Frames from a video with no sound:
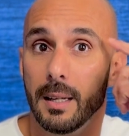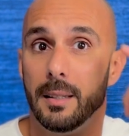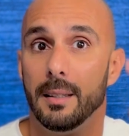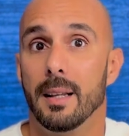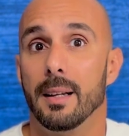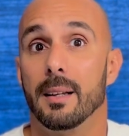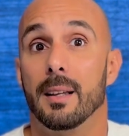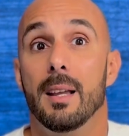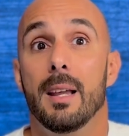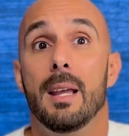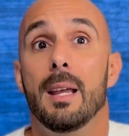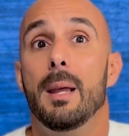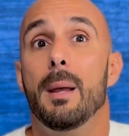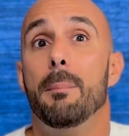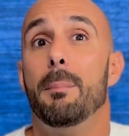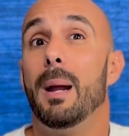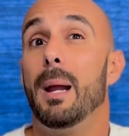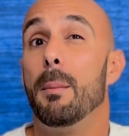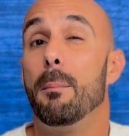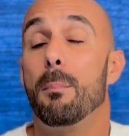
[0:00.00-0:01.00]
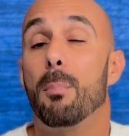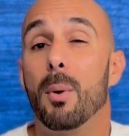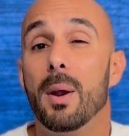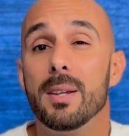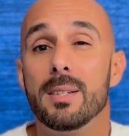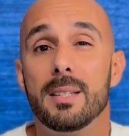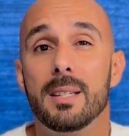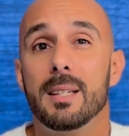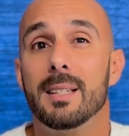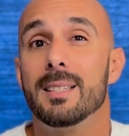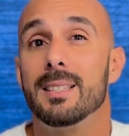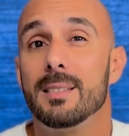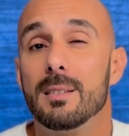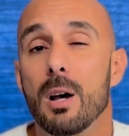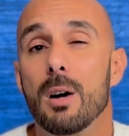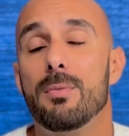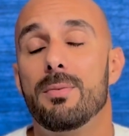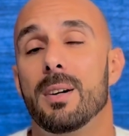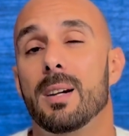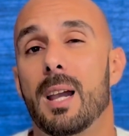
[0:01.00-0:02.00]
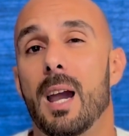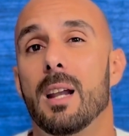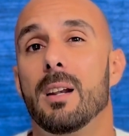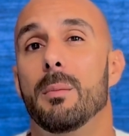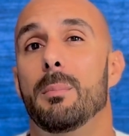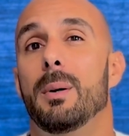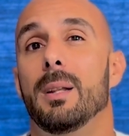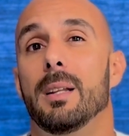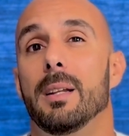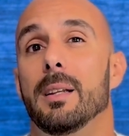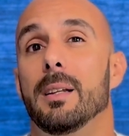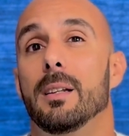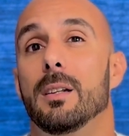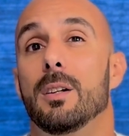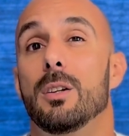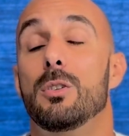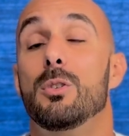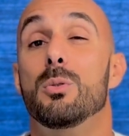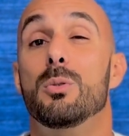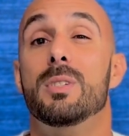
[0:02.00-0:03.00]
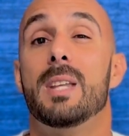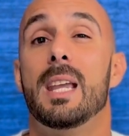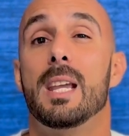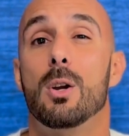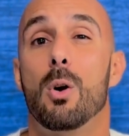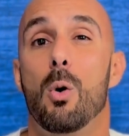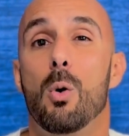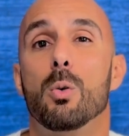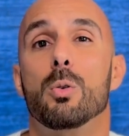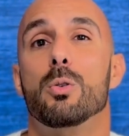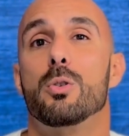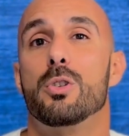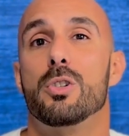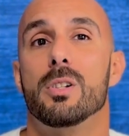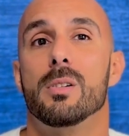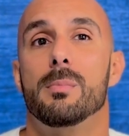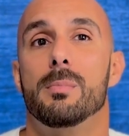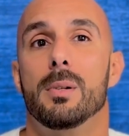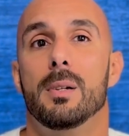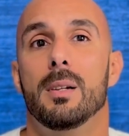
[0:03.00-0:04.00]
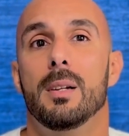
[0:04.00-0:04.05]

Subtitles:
Like, by embracing self-accountability, you take ownership.